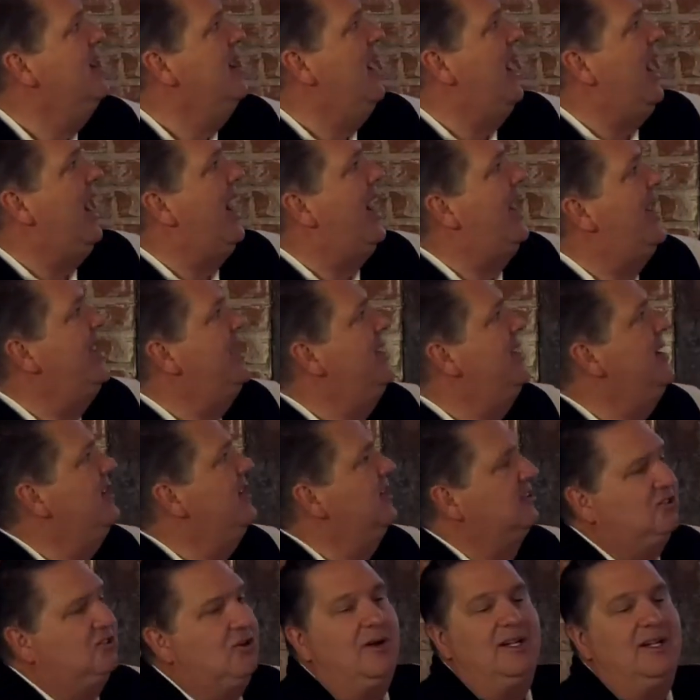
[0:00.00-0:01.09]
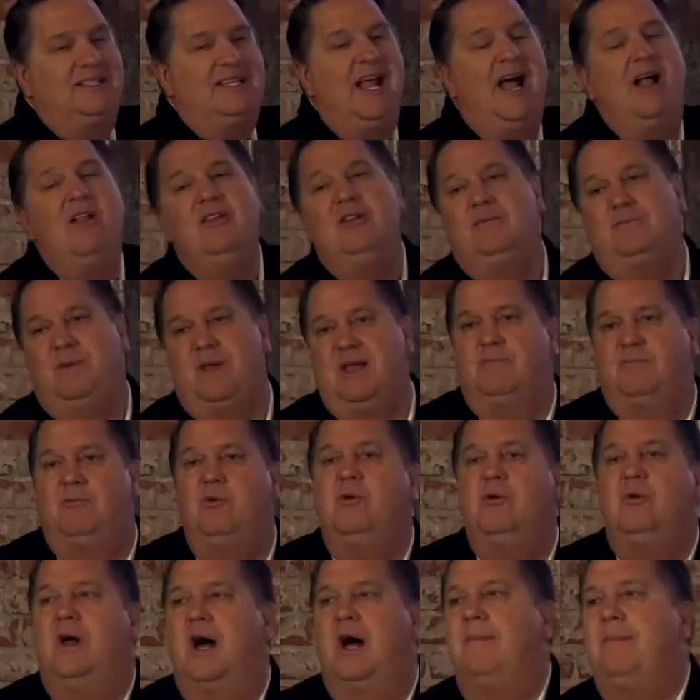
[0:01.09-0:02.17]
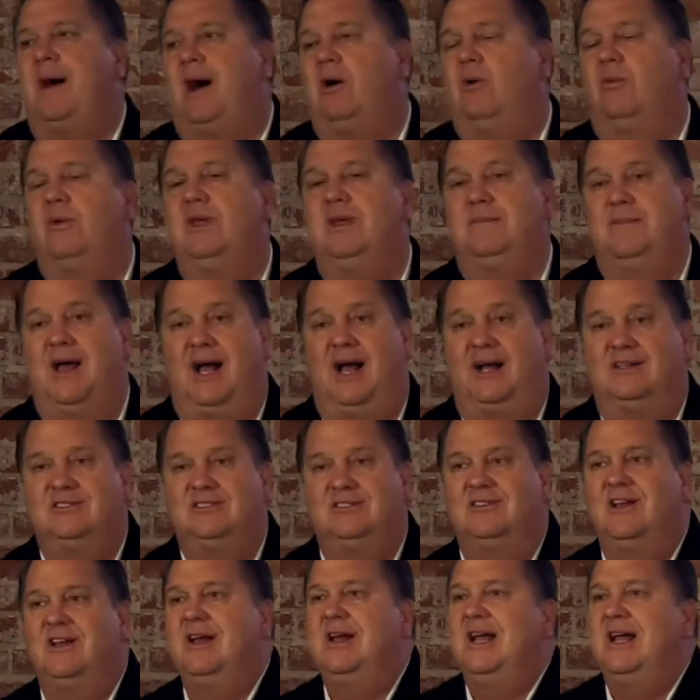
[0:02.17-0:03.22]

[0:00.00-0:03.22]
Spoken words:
I started telling people about RE/MAX.